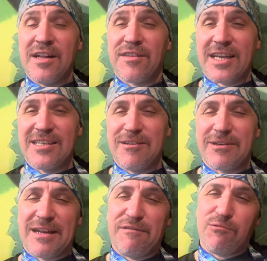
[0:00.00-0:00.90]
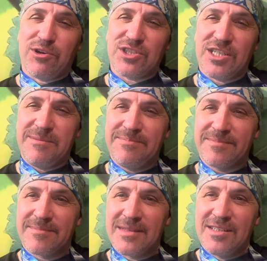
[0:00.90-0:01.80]
Thank you again for watching.
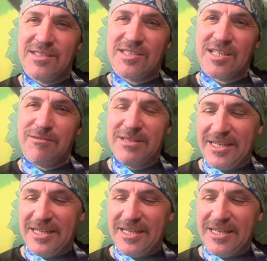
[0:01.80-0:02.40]
See you in the